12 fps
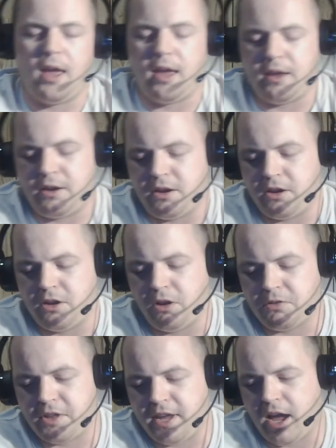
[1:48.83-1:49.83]
You know,
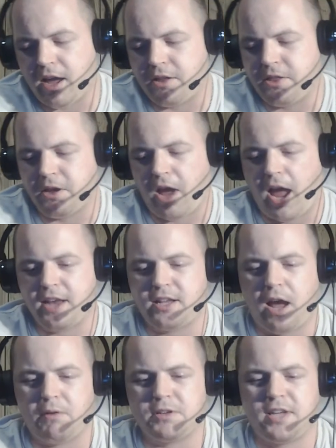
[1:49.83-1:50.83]
I
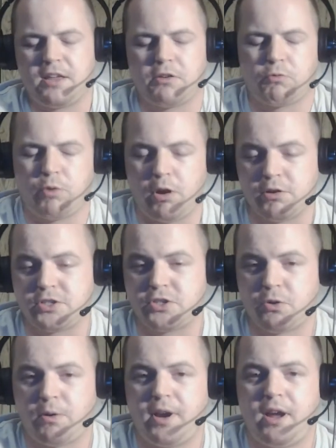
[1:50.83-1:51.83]
would say the real
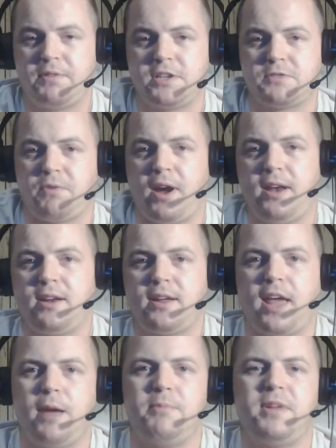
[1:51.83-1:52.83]
story of this fight
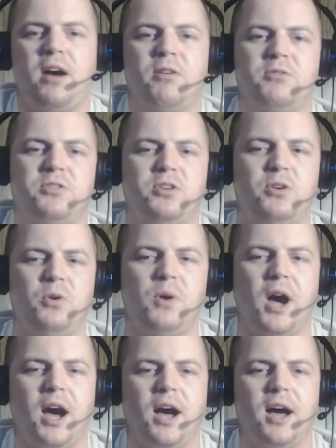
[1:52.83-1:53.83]
came down to
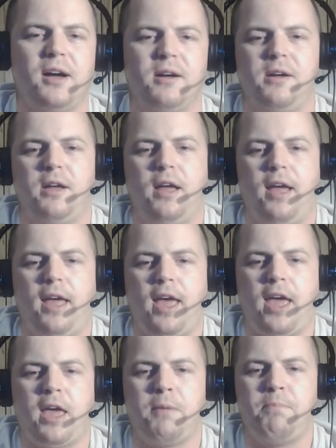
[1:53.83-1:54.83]

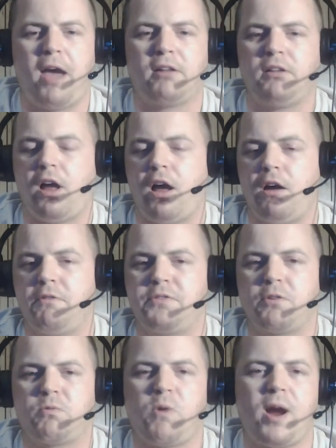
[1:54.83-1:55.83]
a battle of the
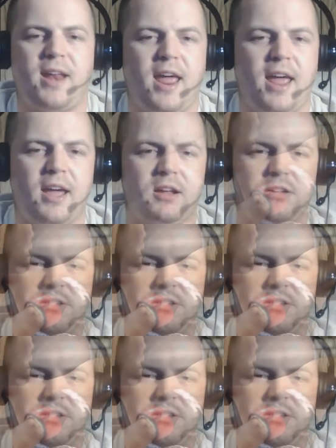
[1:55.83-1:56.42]
right hands.